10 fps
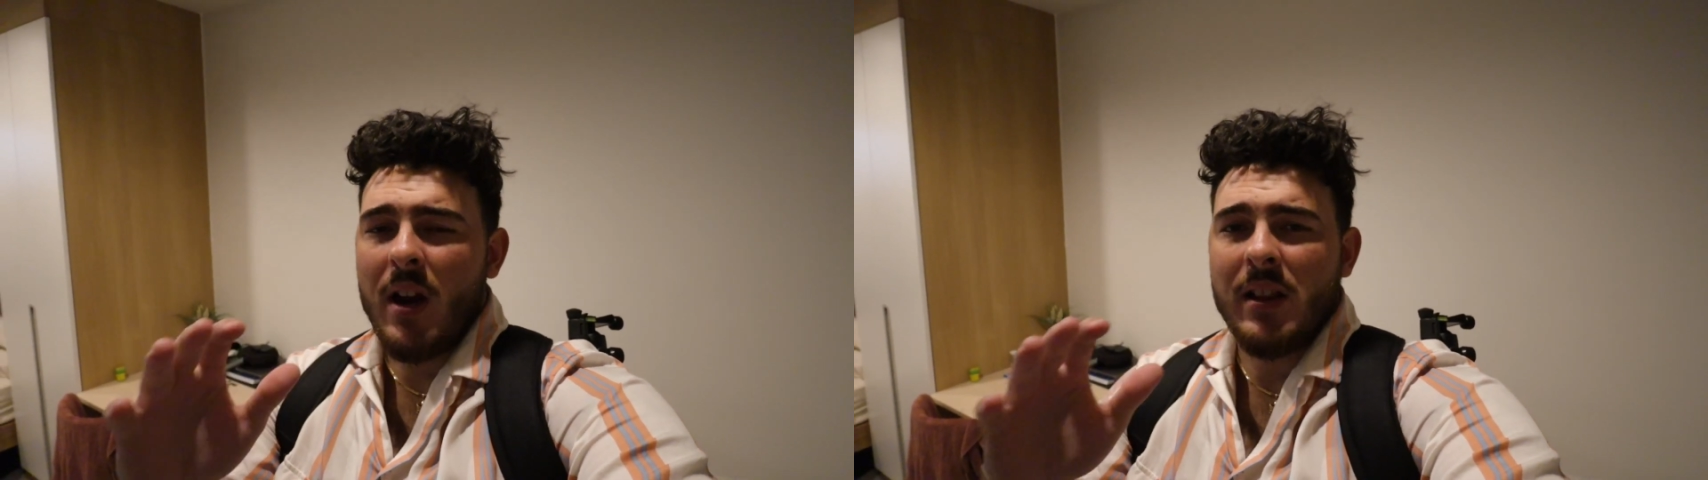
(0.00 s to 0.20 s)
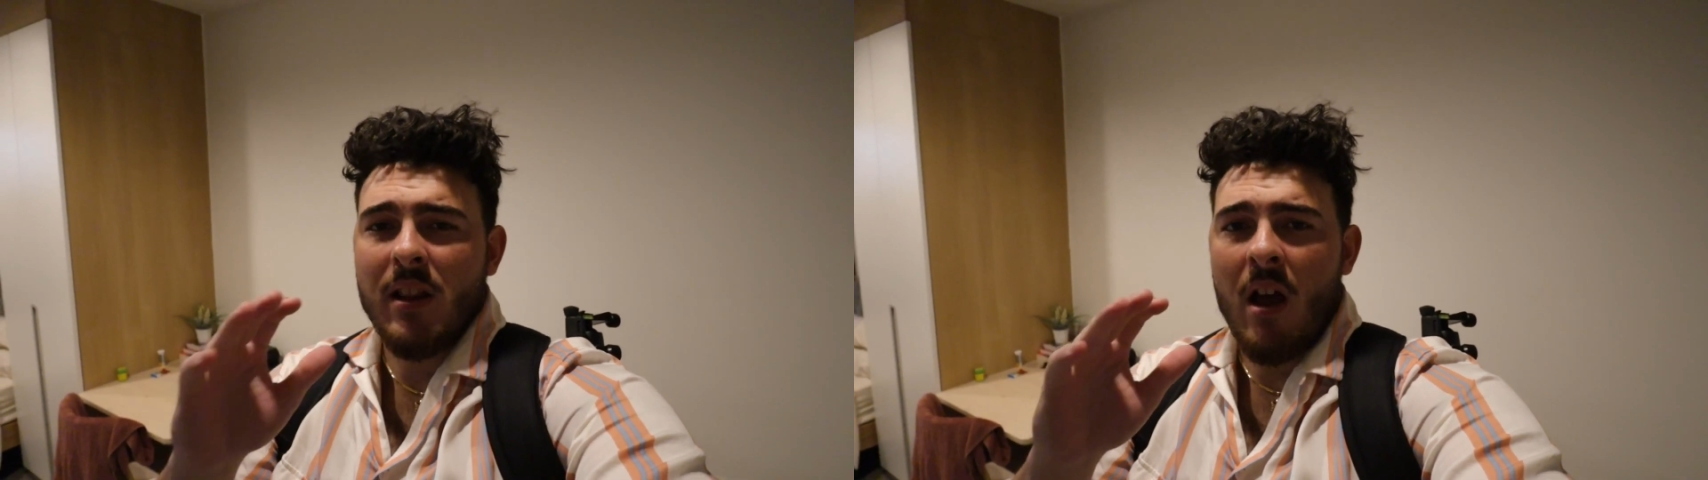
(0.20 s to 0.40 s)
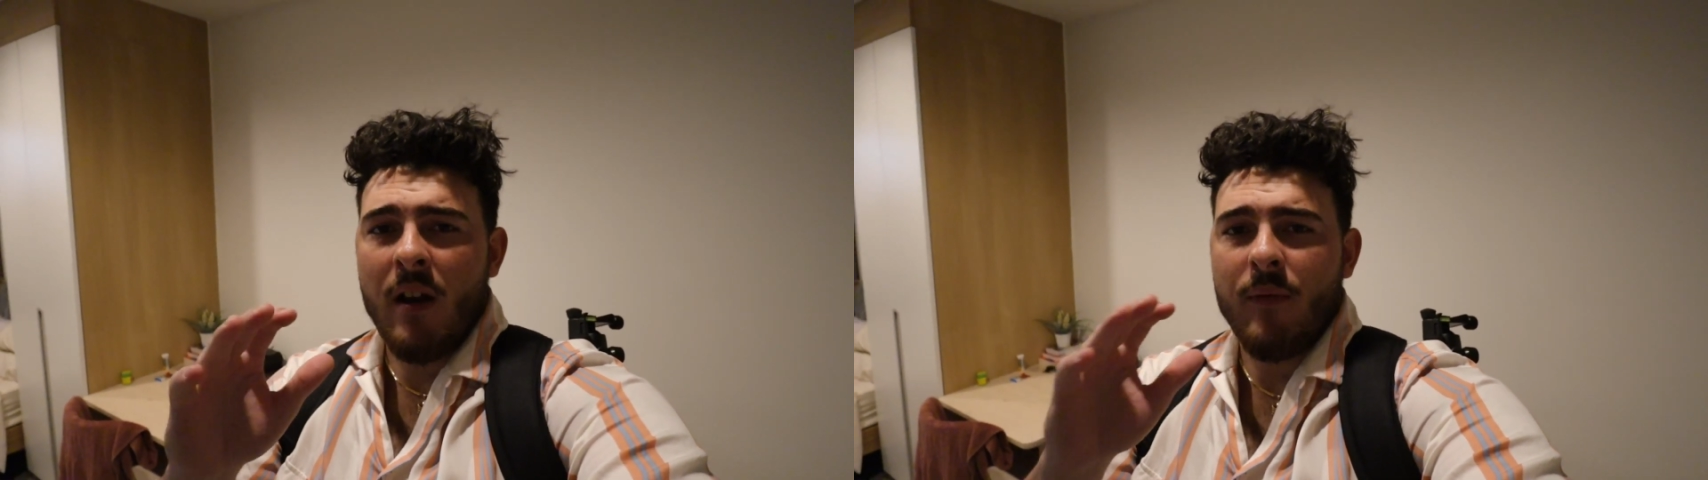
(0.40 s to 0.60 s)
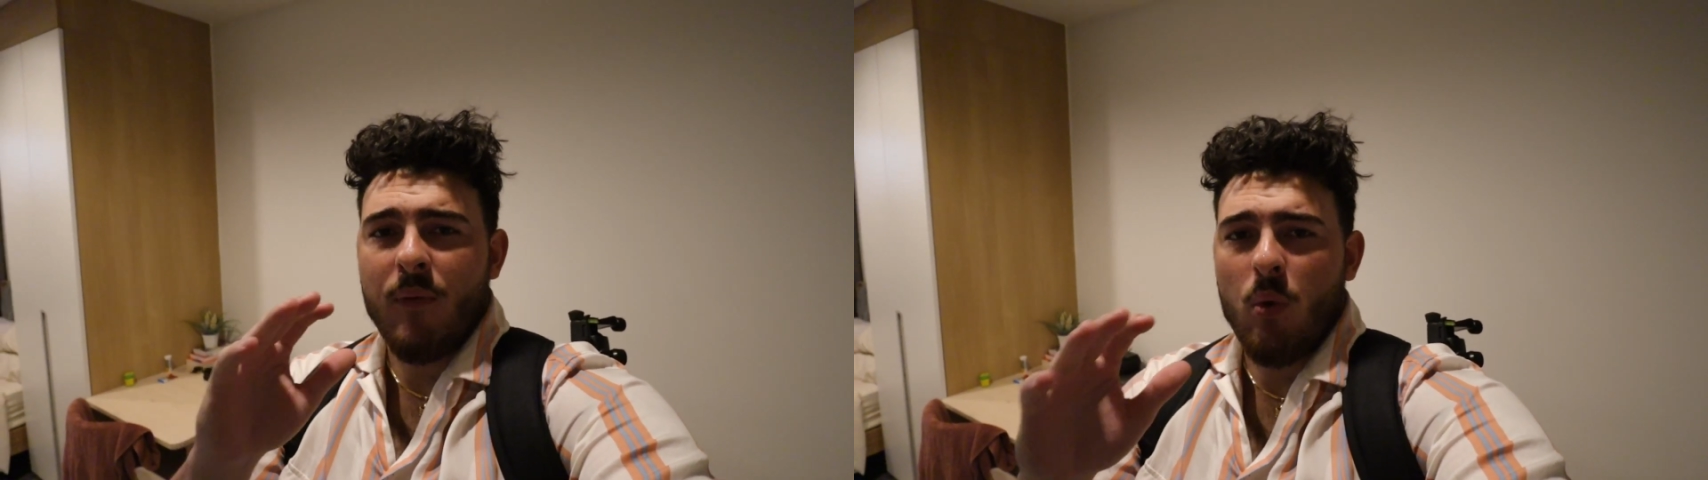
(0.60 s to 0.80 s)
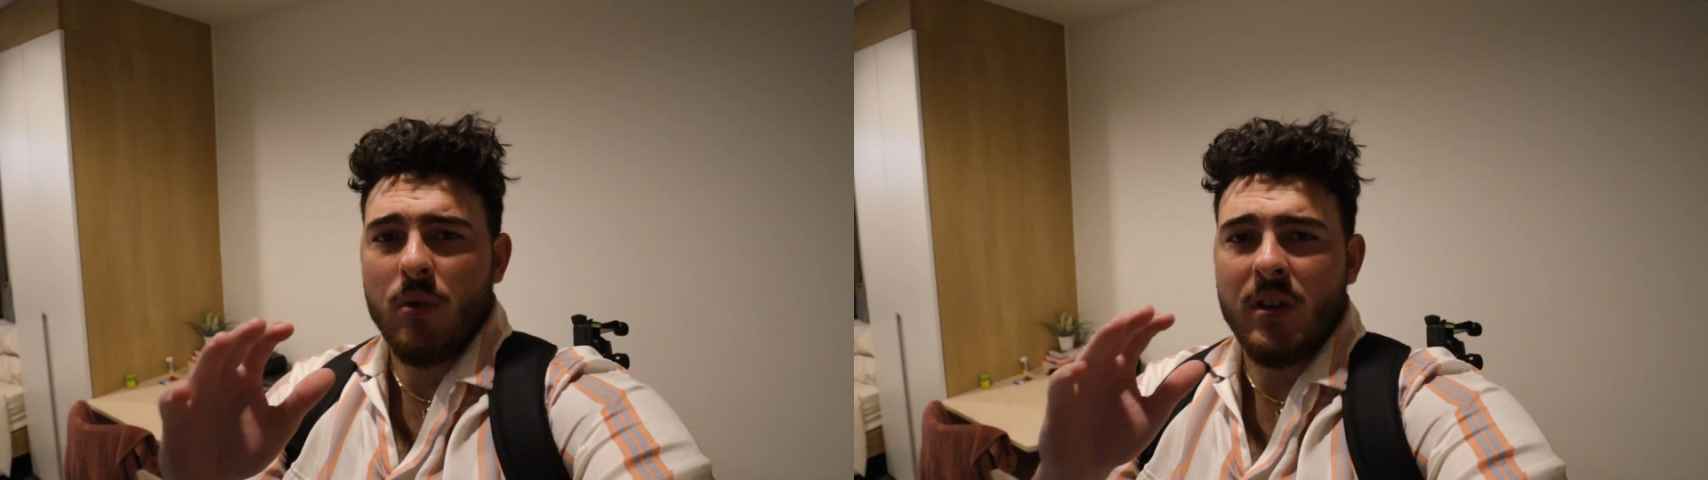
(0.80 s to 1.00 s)
got a lot
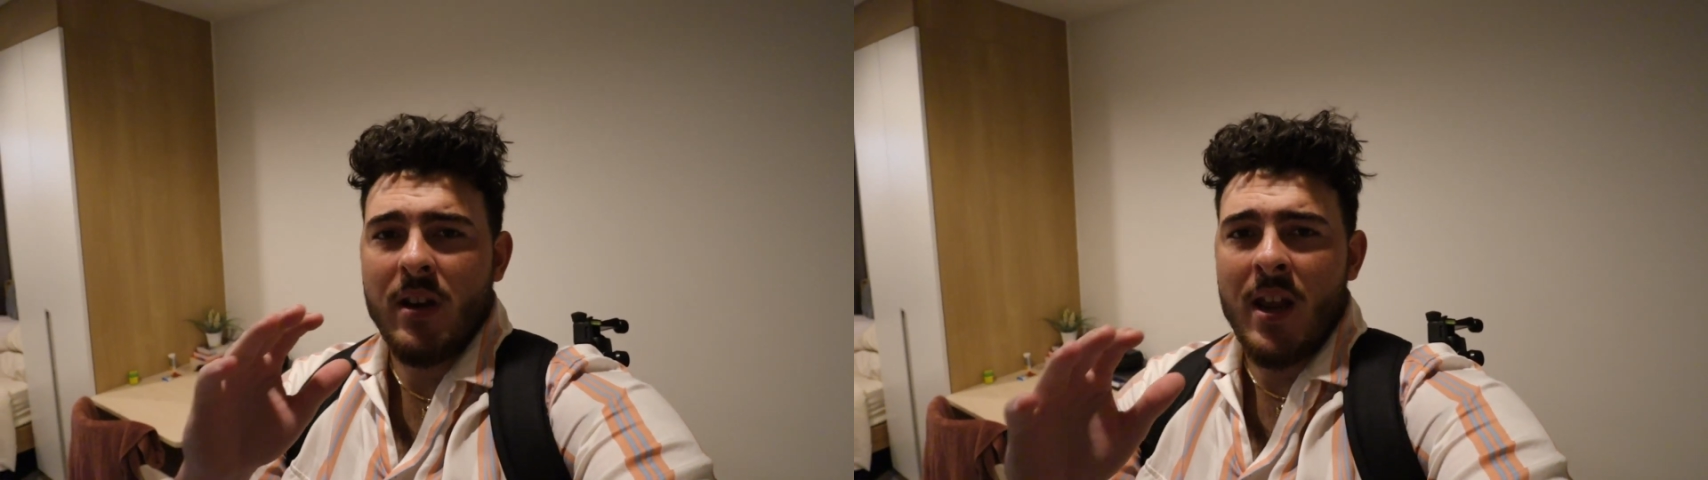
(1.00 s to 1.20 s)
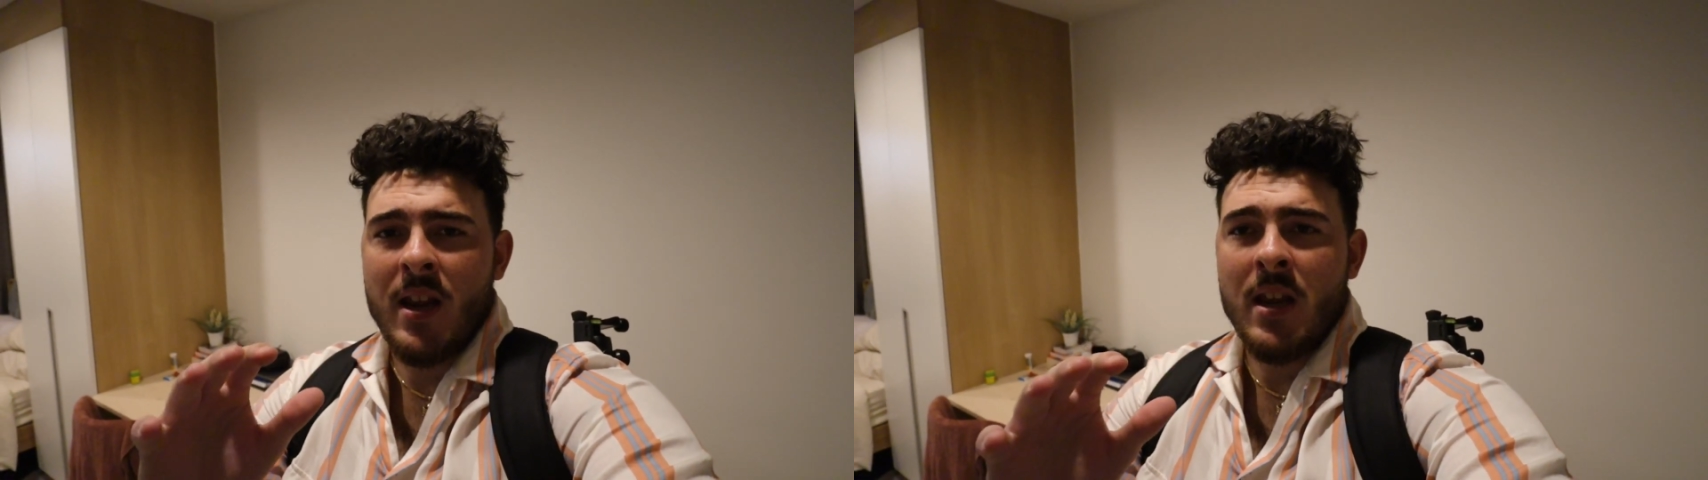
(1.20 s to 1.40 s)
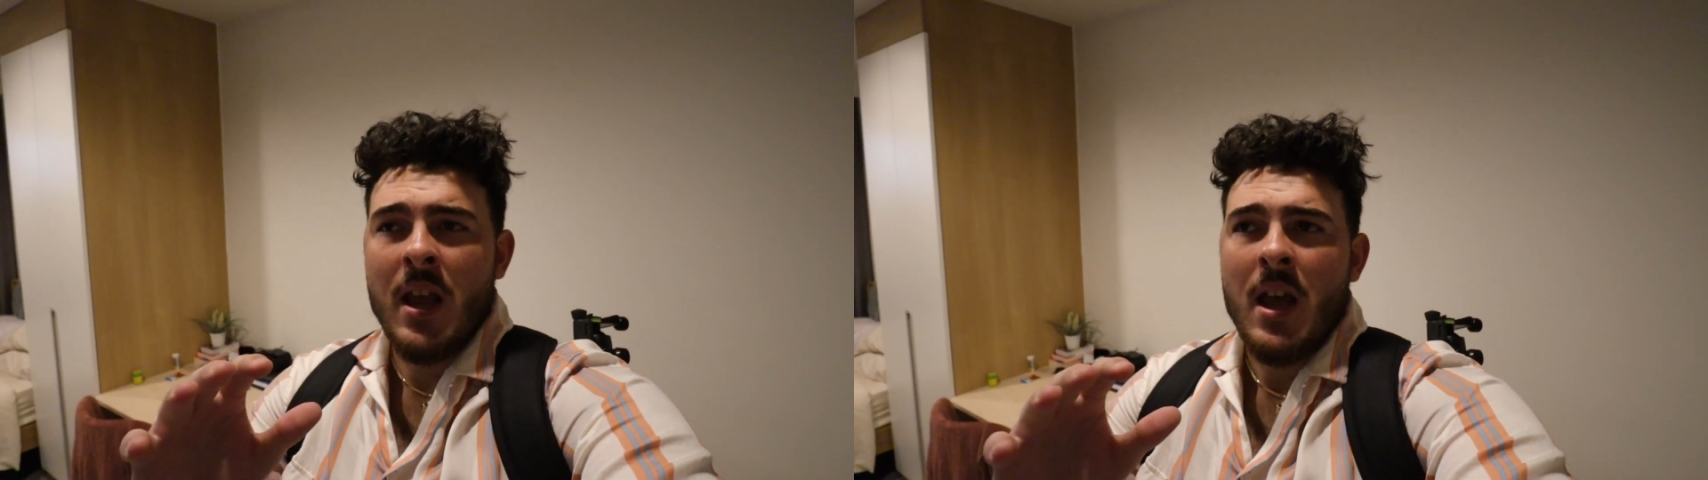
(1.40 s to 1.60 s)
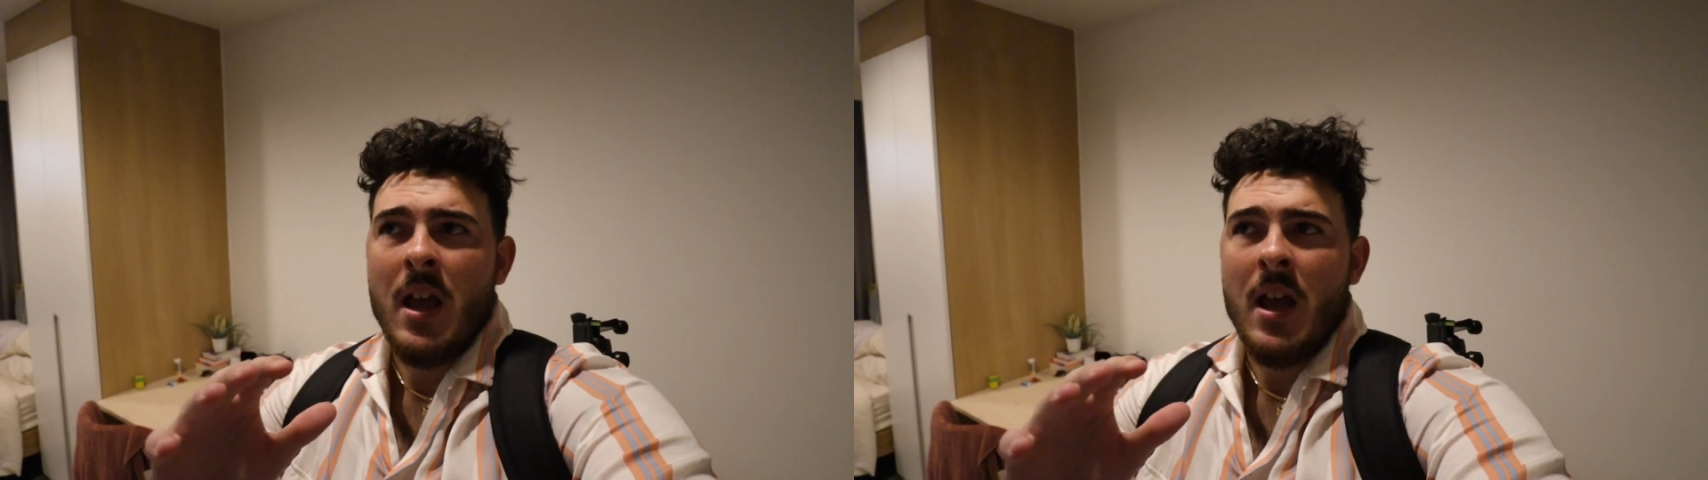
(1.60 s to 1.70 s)
for today.